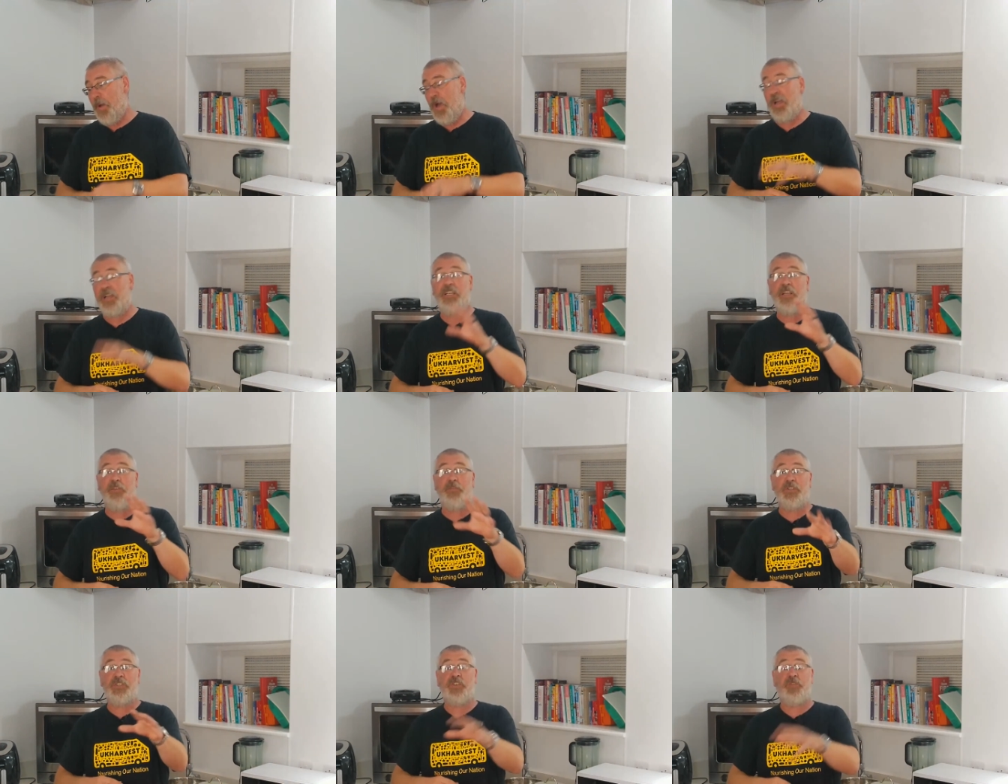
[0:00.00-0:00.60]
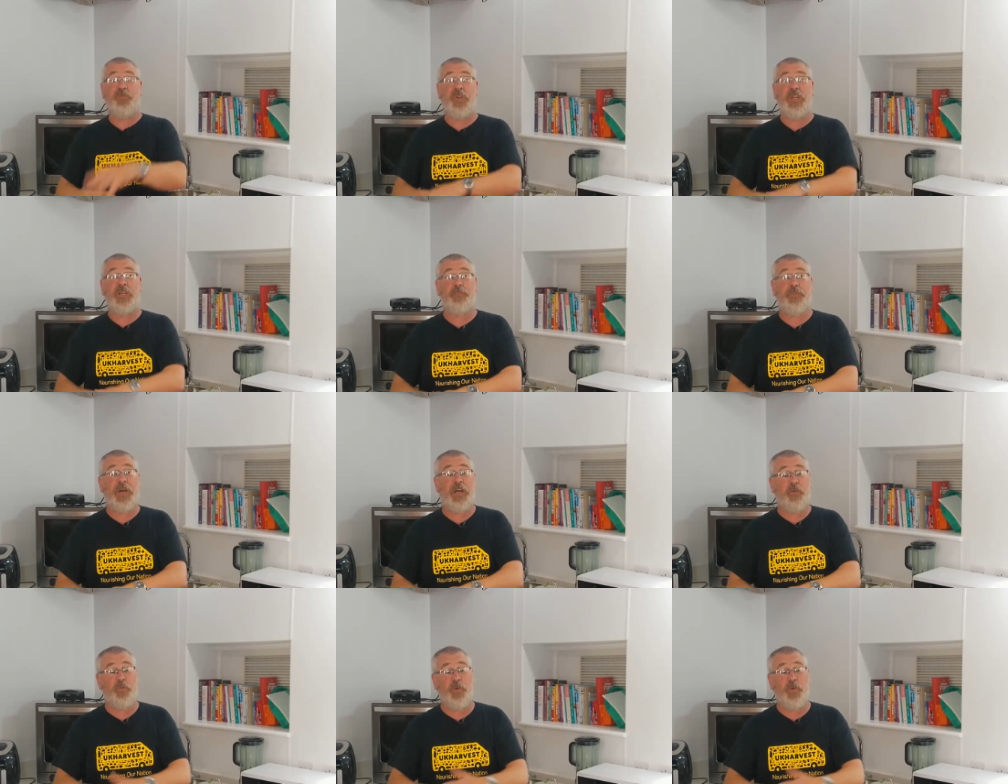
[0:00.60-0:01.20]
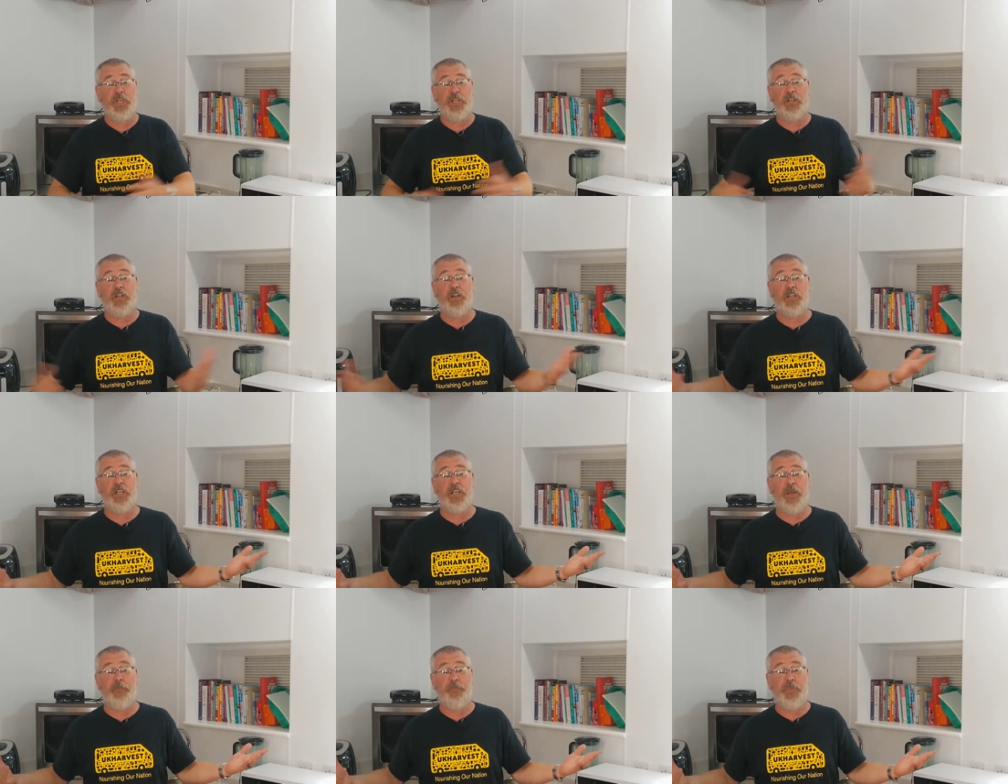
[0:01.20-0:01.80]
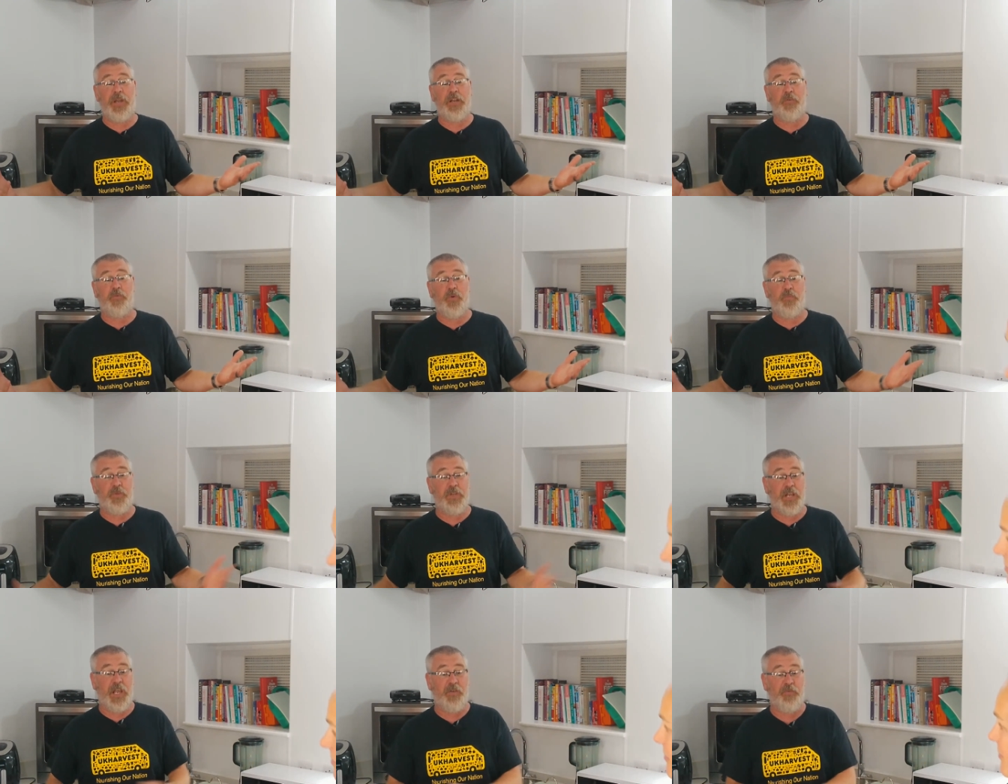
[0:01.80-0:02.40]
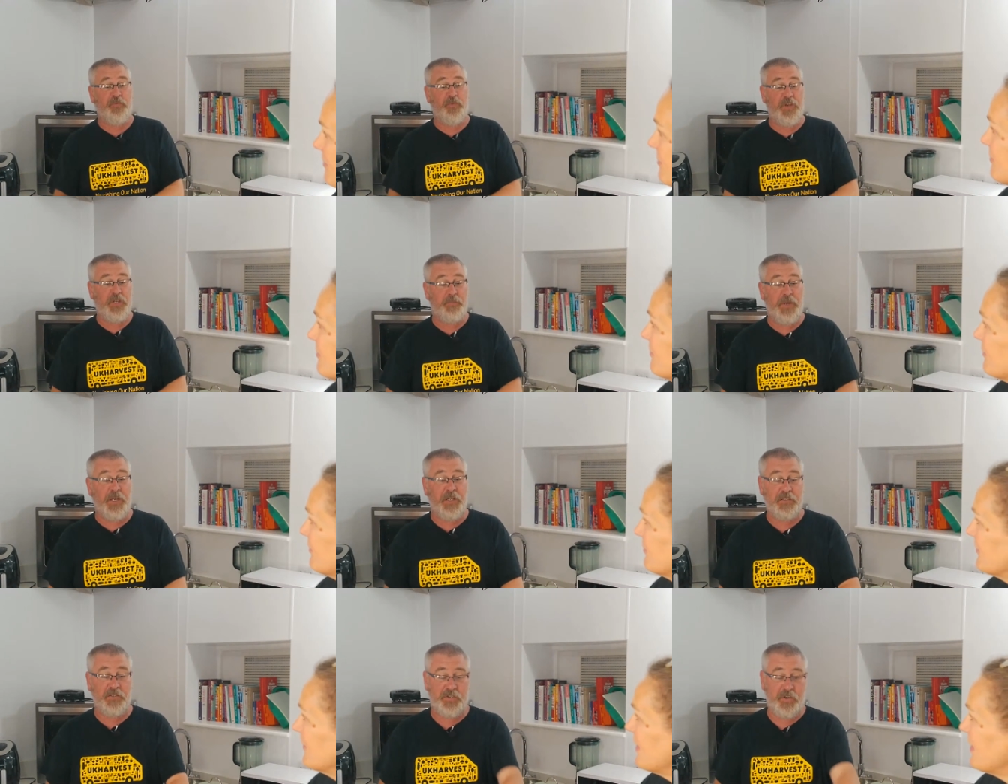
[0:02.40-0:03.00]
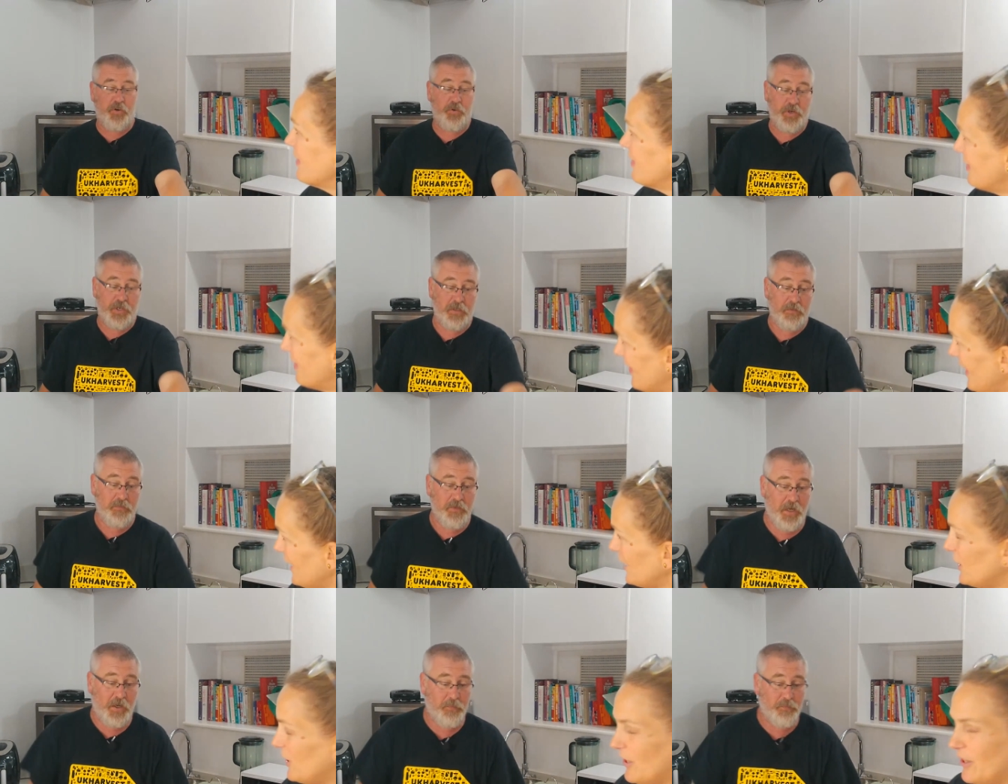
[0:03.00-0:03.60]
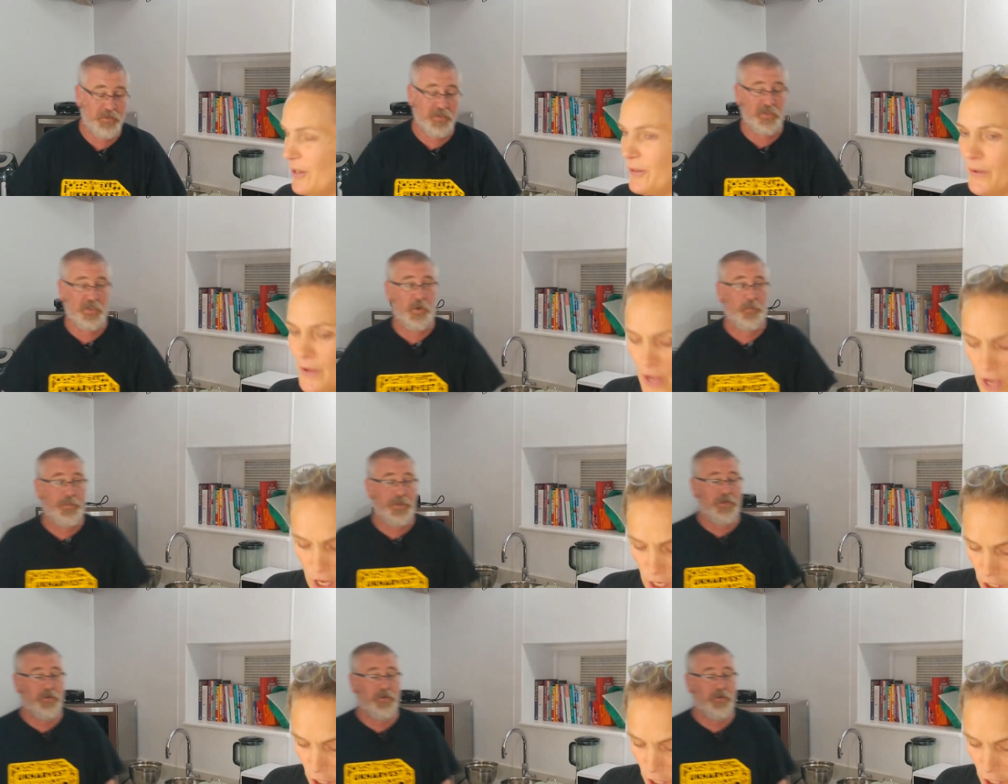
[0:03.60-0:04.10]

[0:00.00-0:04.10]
And give us your feedback. We can only get better when we get feedback. Sorry, I'm stopping you.